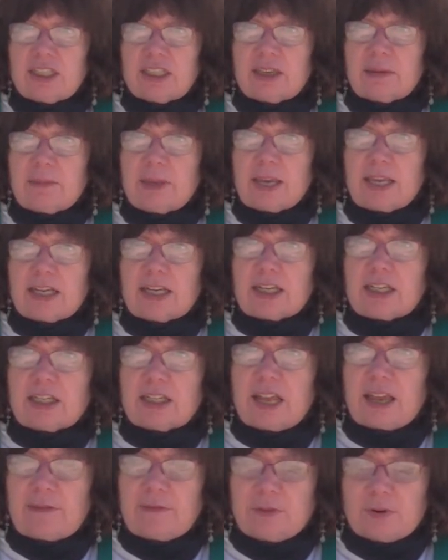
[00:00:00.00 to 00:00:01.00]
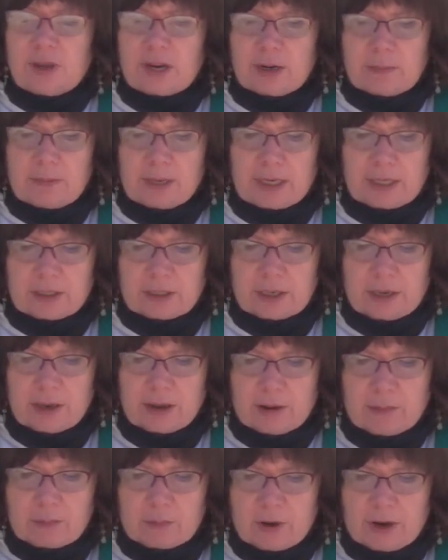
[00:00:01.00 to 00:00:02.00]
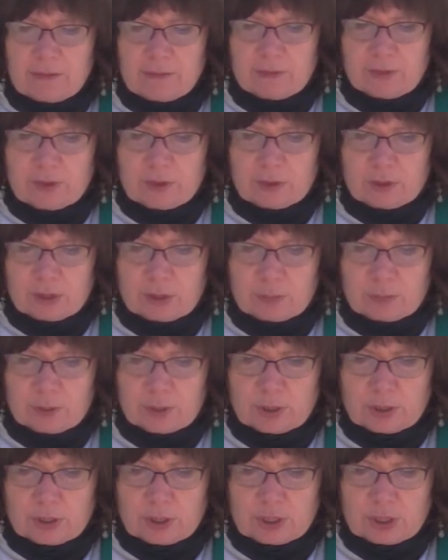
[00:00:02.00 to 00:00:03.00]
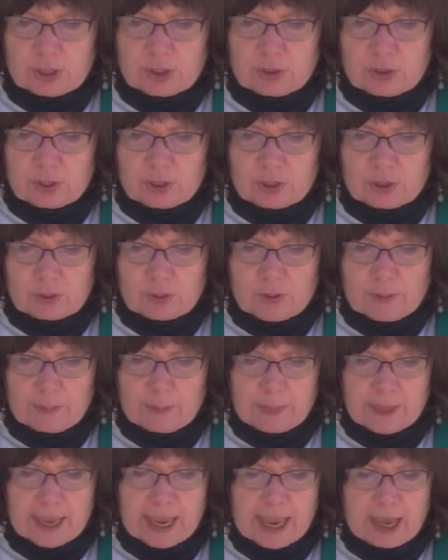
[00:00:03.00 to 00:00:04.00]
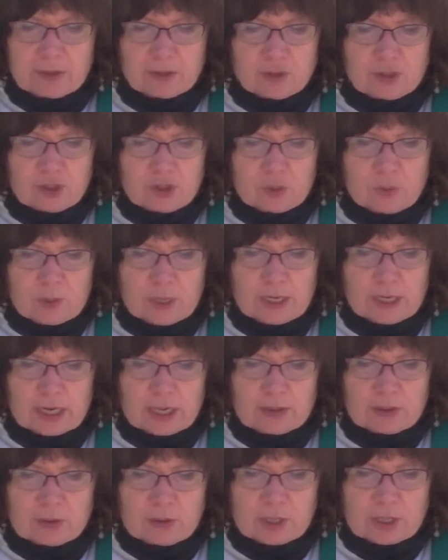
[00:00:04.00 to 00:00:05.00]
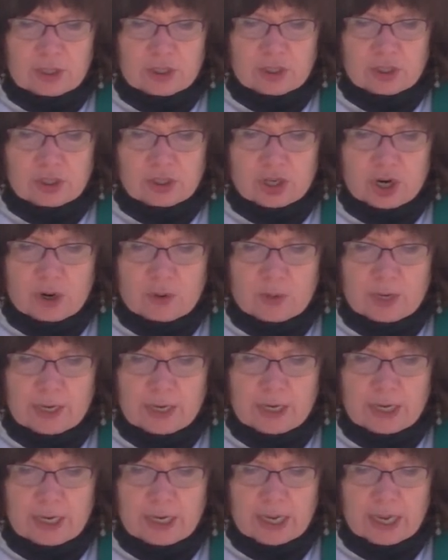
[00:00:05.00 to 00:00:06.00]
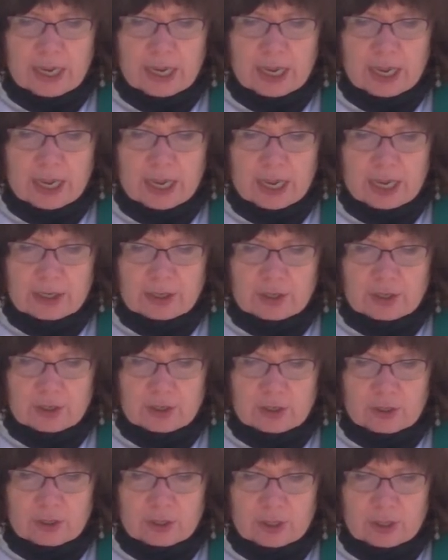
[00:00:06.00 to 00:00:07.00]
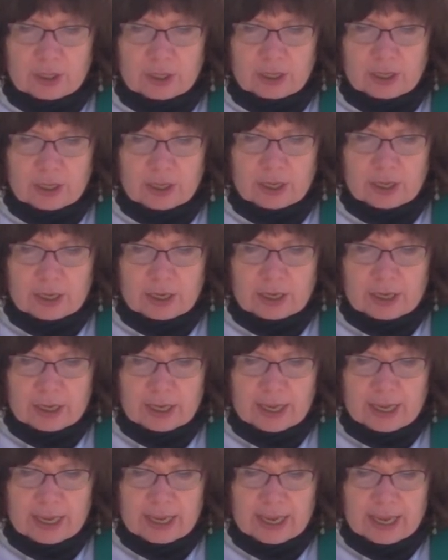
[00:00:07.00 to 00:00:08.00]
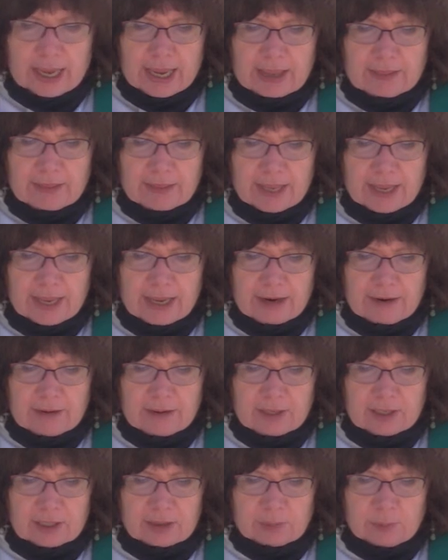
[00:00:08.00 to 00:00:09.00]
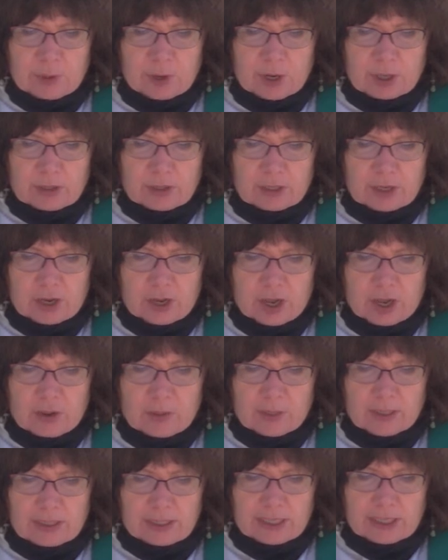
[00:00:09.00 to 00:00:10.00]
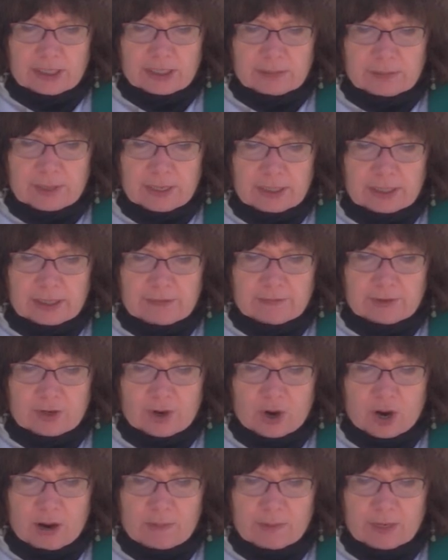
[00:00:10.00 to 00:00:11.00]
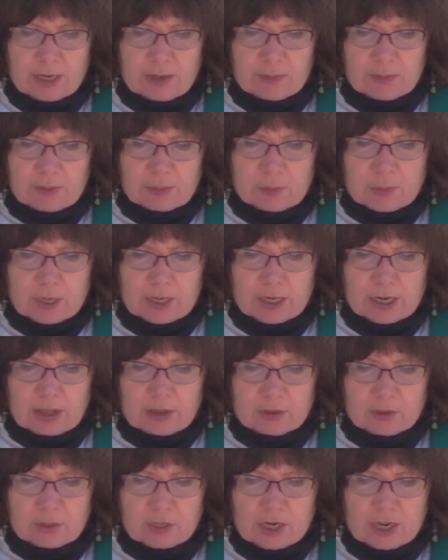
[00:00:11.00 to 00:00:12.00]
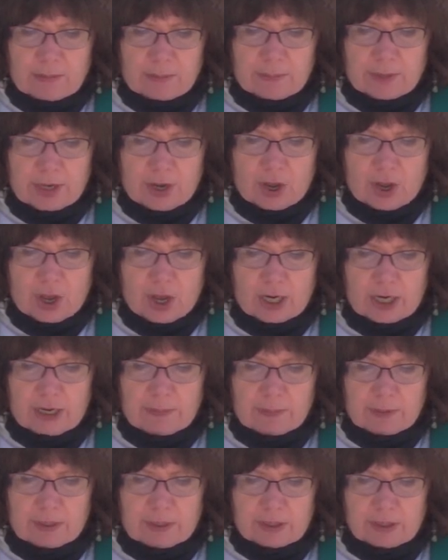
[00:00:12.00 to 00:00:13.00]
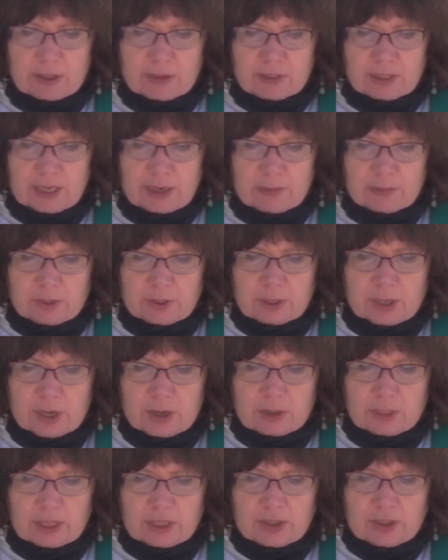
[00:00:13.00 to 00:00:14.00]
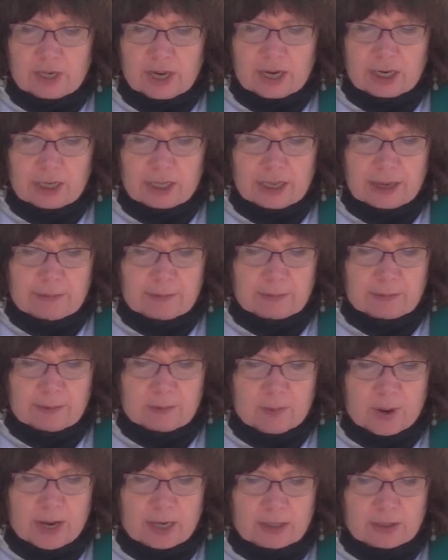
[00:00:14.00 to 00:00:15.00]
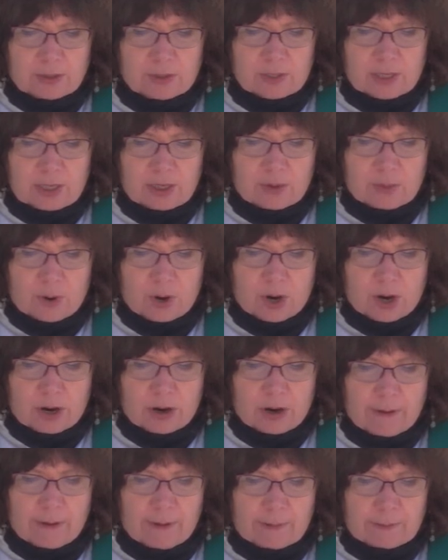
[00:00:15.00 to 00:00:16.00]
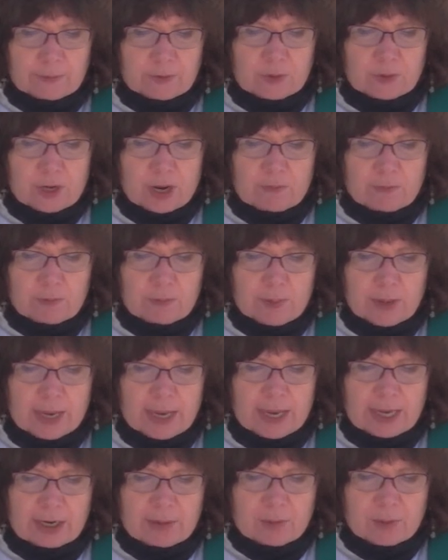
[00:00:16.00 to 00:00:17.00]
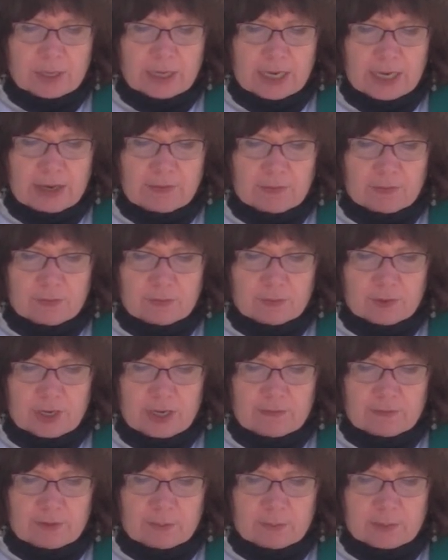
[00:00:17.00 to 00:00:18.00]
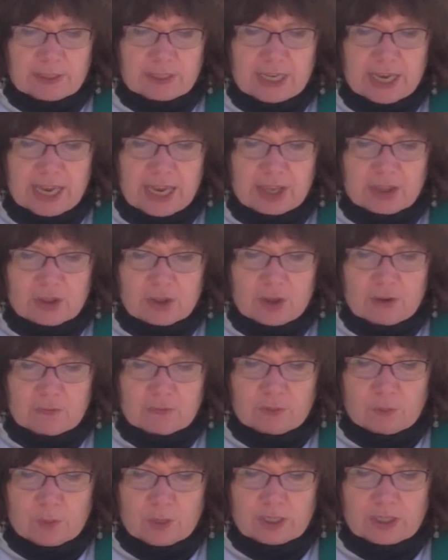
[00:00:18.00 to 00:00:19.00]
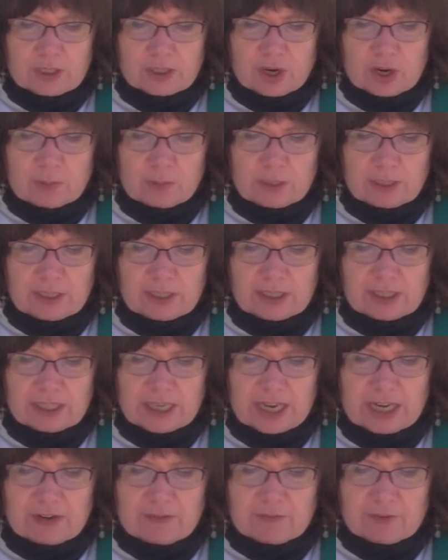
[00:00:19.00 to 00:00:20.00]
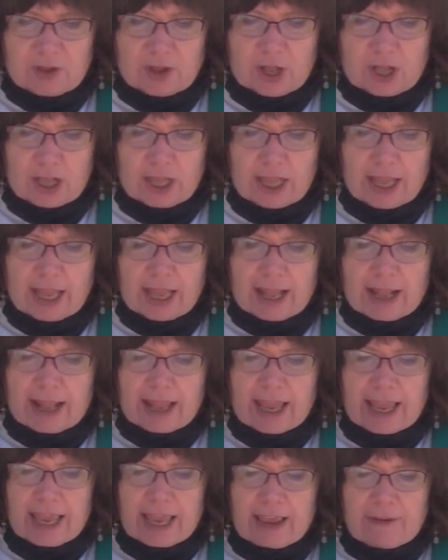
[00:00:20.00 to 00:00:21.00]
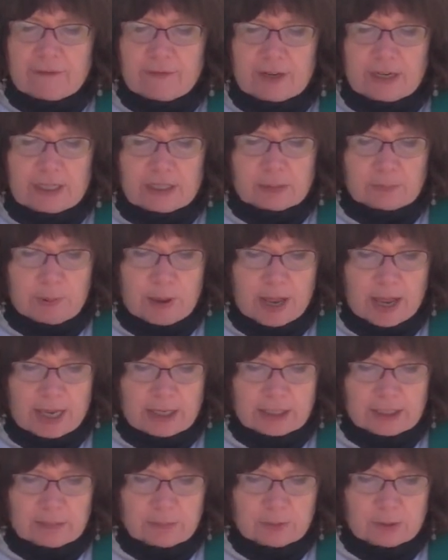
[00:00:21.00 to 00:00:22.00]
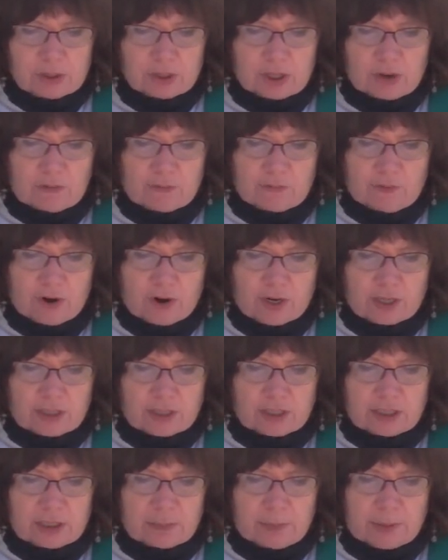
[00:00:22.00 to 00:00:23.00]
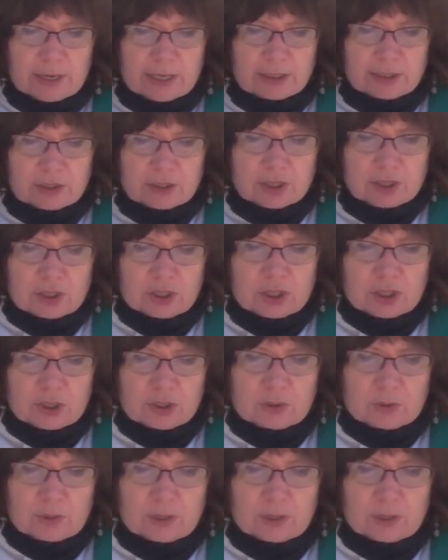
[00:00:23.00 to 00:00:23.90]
commanded. Love your enemies. Pray for those who persecute you. Outdo one another in showing honor. And then this part that always gets me live in harmony with one another. Do not be haughty, but associate with the lowly. Do not claim to be wiser than you are. Do not repay anyone evil for evil, but take thought for what is noble in the sight of all if it is possible, so far as it depends on you,